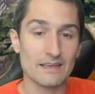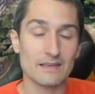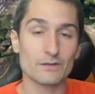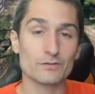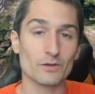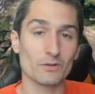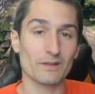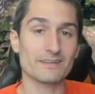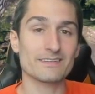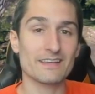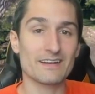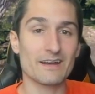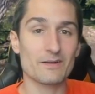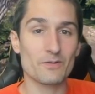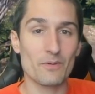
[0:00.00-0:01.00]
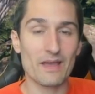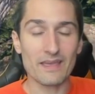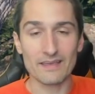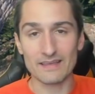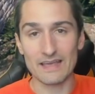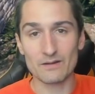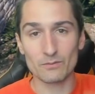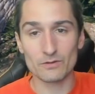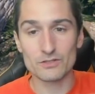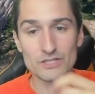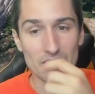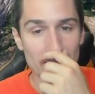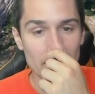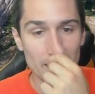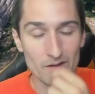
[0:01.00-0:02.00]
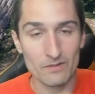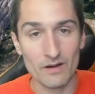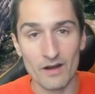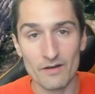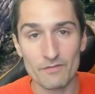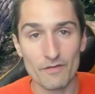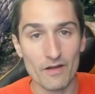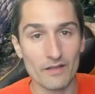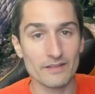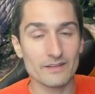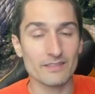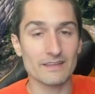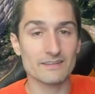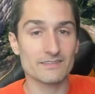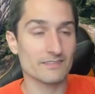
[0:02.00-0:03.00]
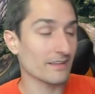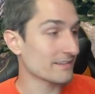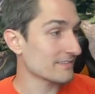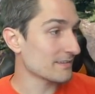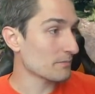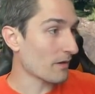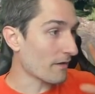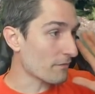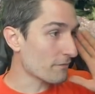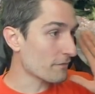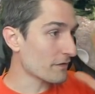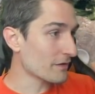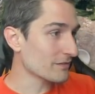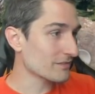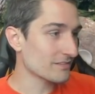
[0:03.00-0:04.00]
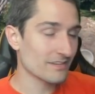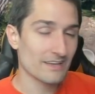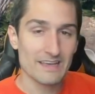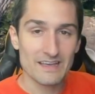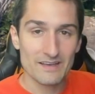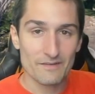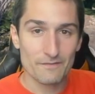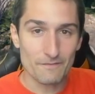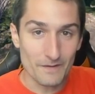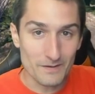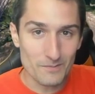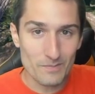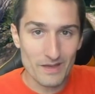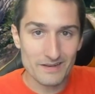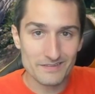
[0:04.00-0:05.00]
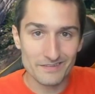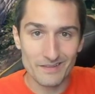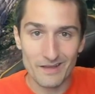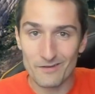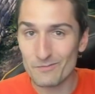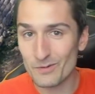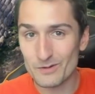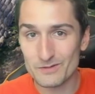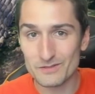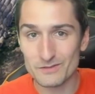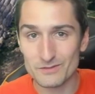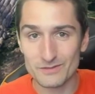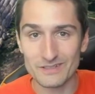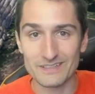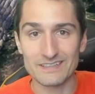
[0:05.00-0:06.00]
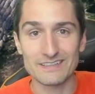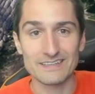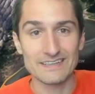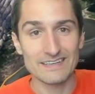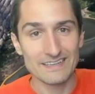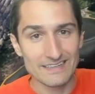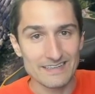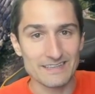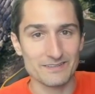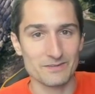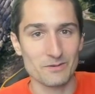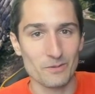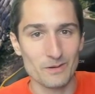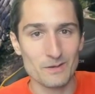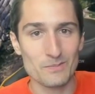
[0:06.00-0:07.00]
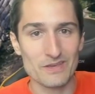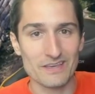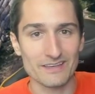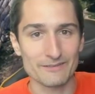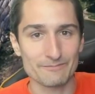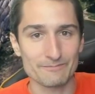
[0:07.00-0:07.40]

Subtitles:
So let's get underway and we'll check it out. Let's see what our first fundamental of merchantry is going to be.